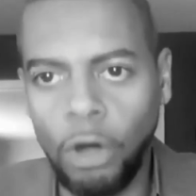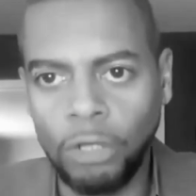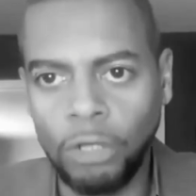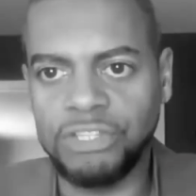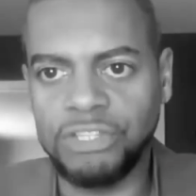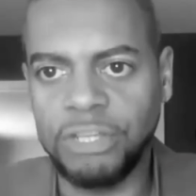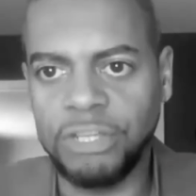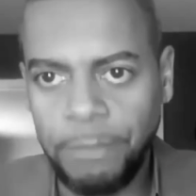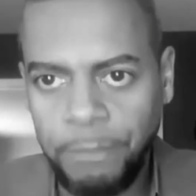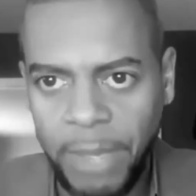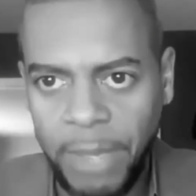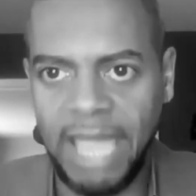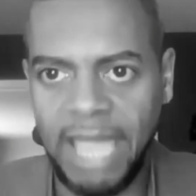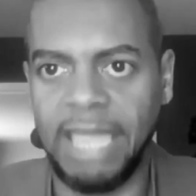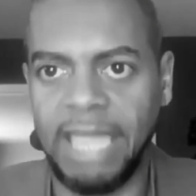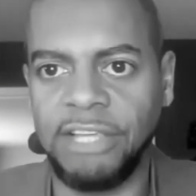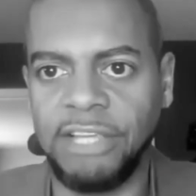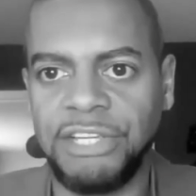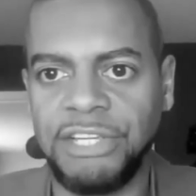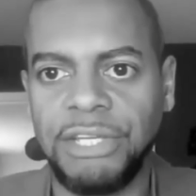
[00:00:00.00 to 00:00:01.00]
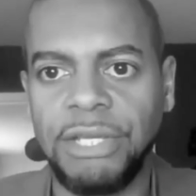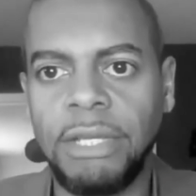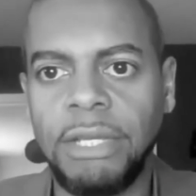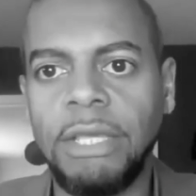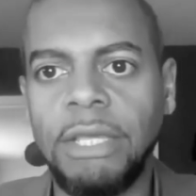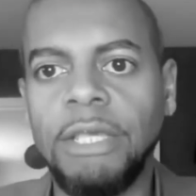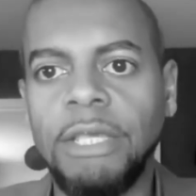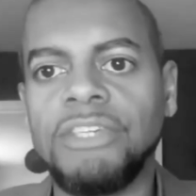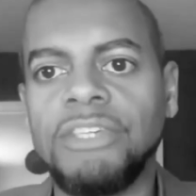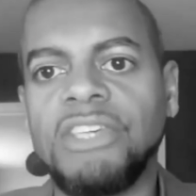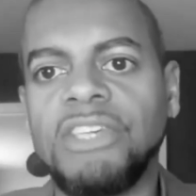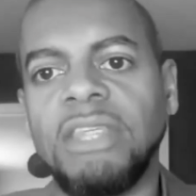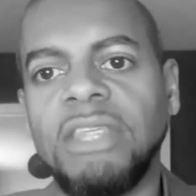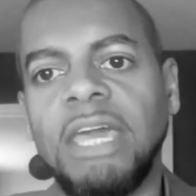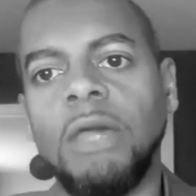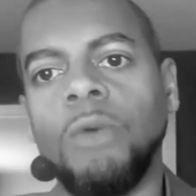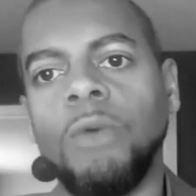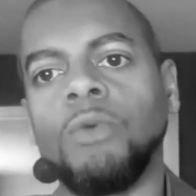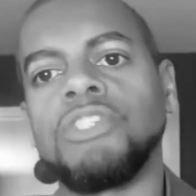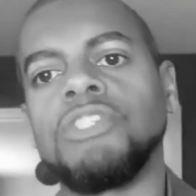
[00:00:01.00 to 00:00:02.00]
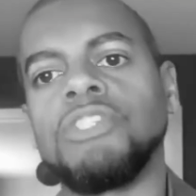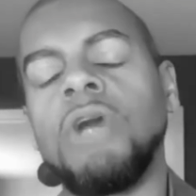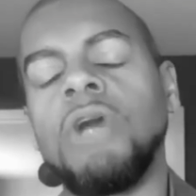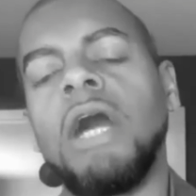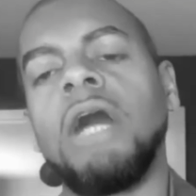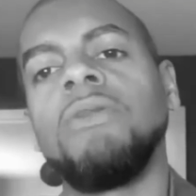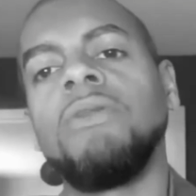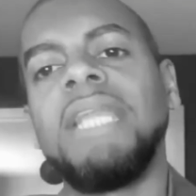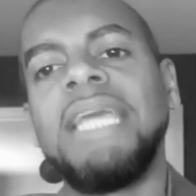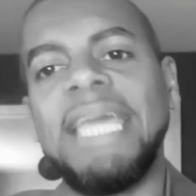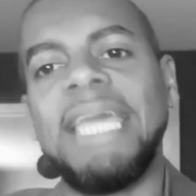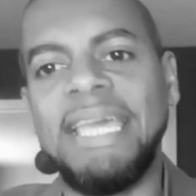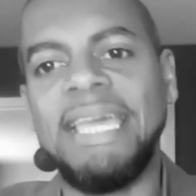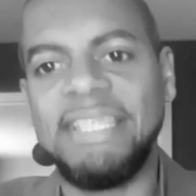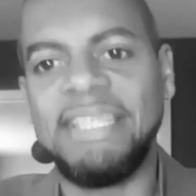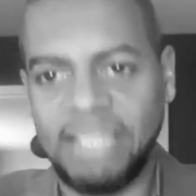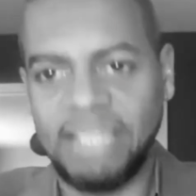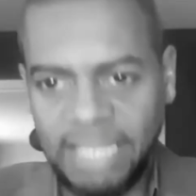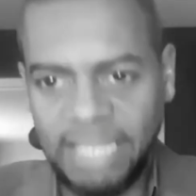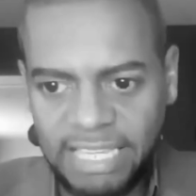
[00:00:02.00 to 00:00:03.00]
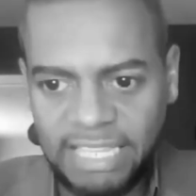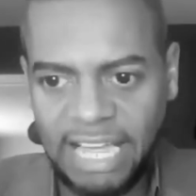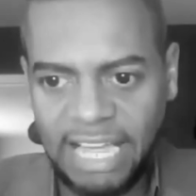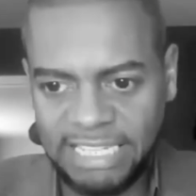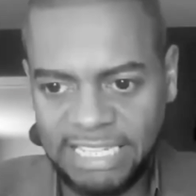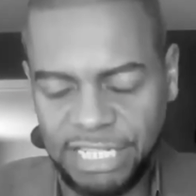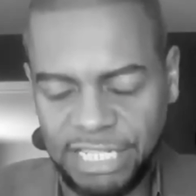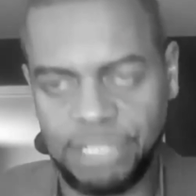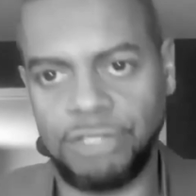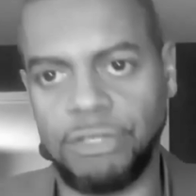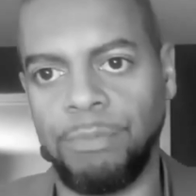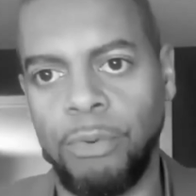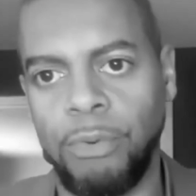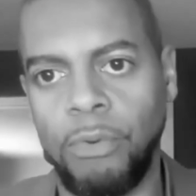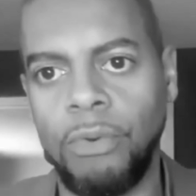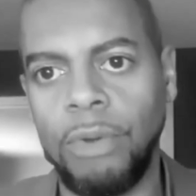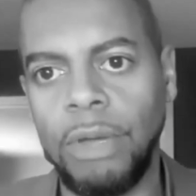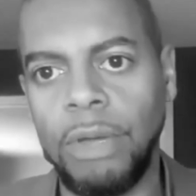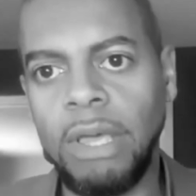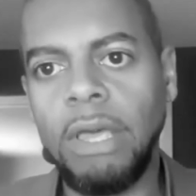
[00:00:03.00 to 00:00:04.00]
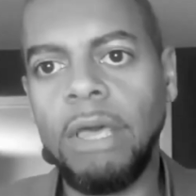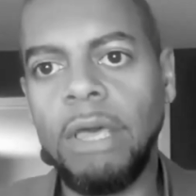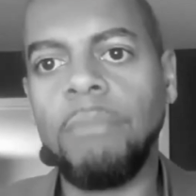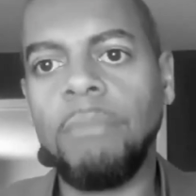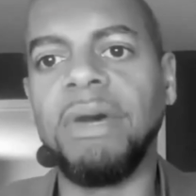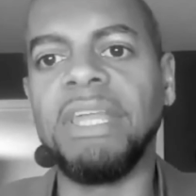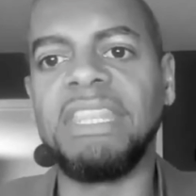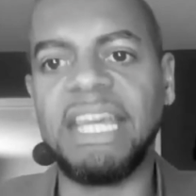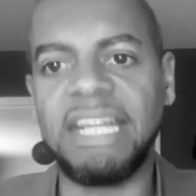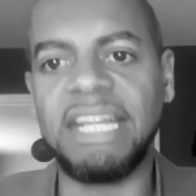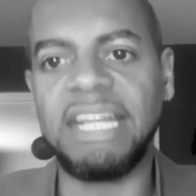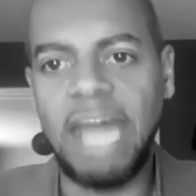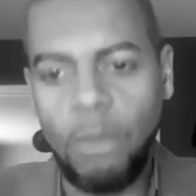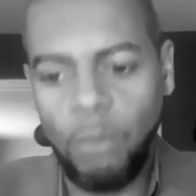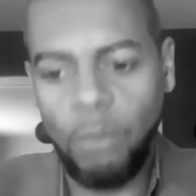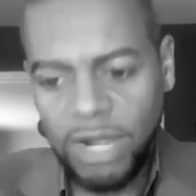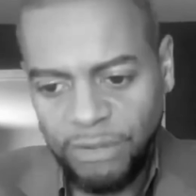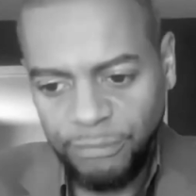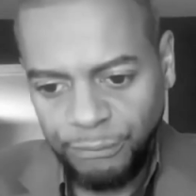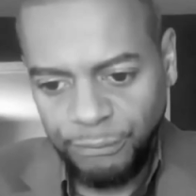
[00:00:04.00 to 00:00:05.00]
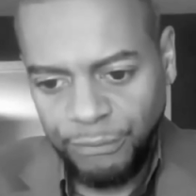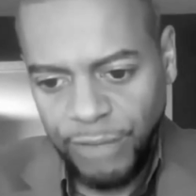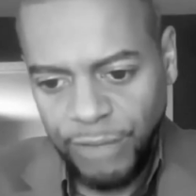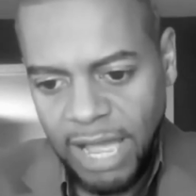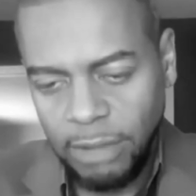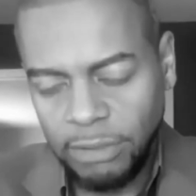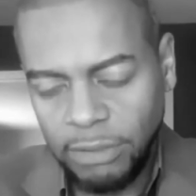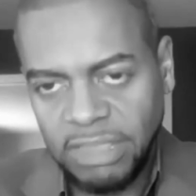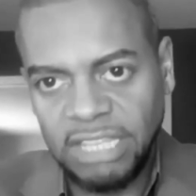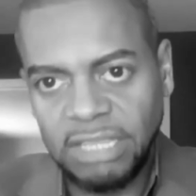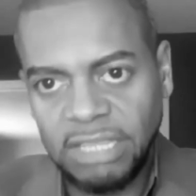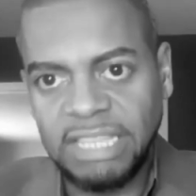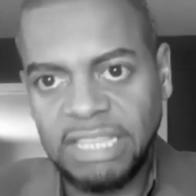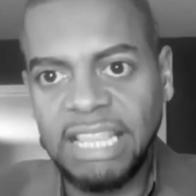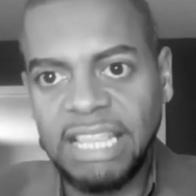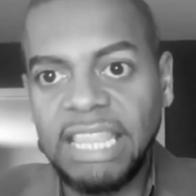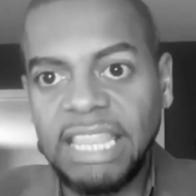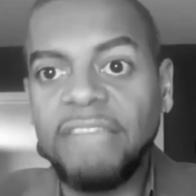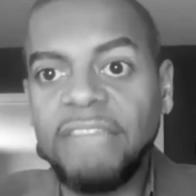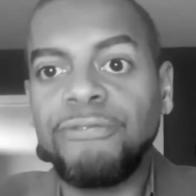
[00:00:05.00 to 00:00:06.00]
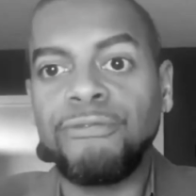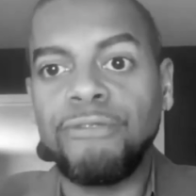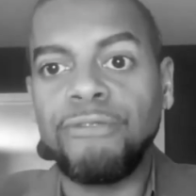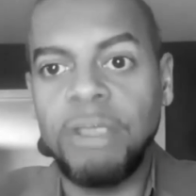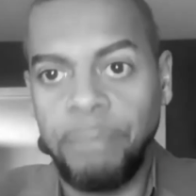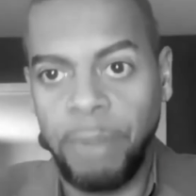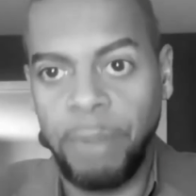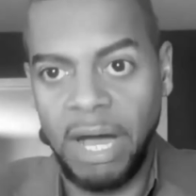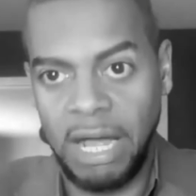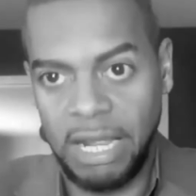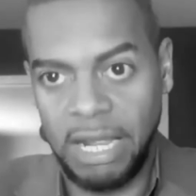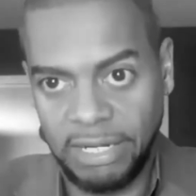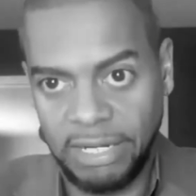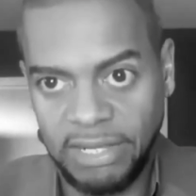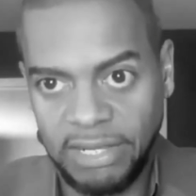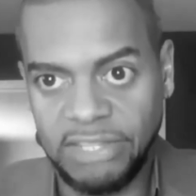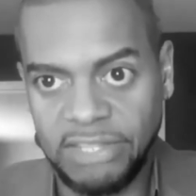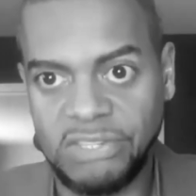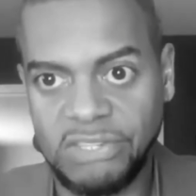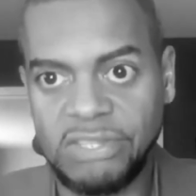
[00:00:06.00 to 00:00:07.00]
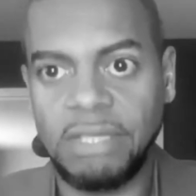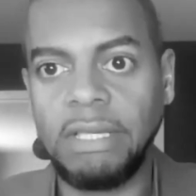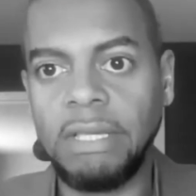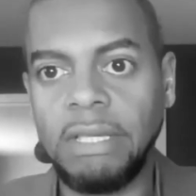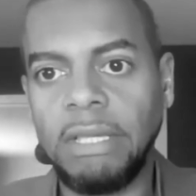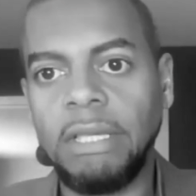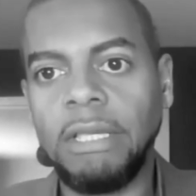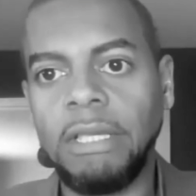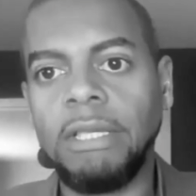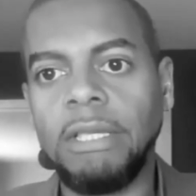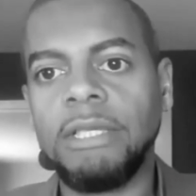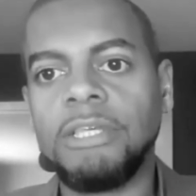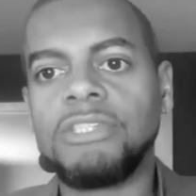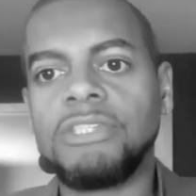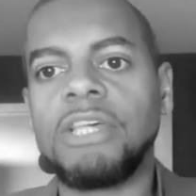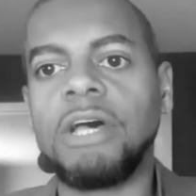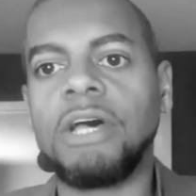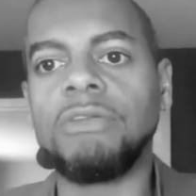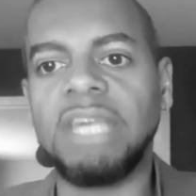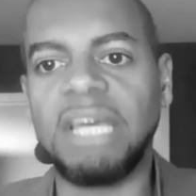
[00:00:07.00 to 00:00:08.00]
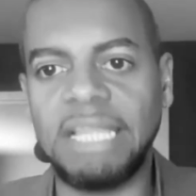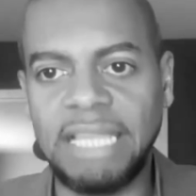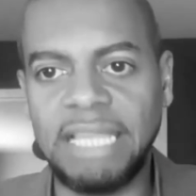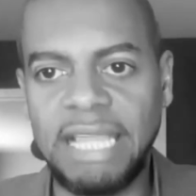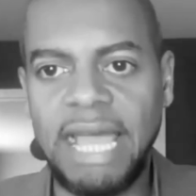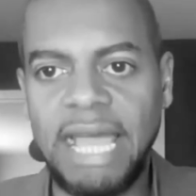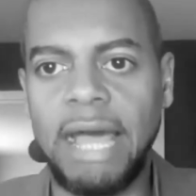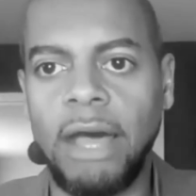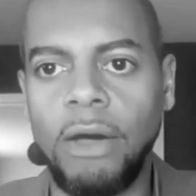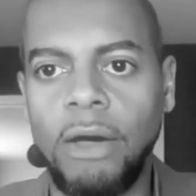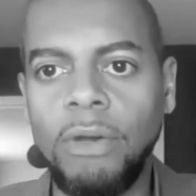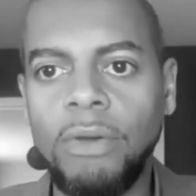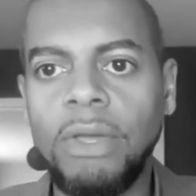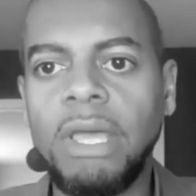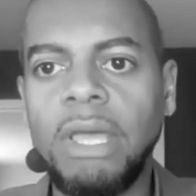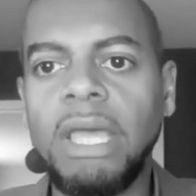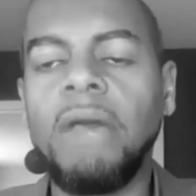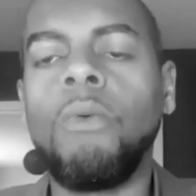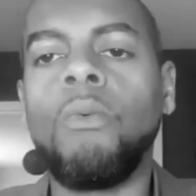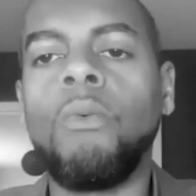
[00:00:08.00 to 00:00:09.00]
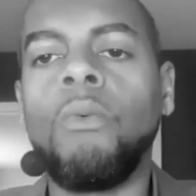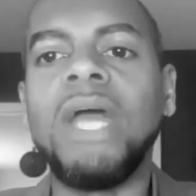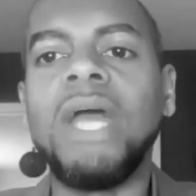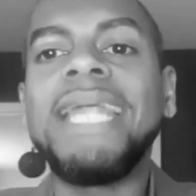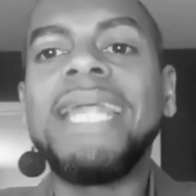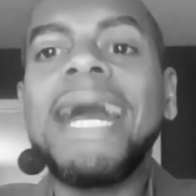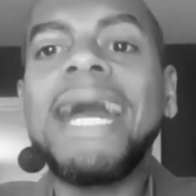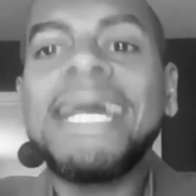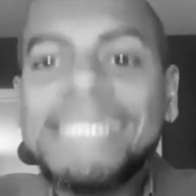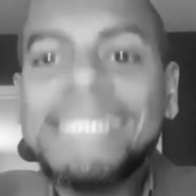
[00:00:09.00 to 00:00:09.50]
onto the page so that it was not only easily digestible, but then I went and found the delivery partners so that now when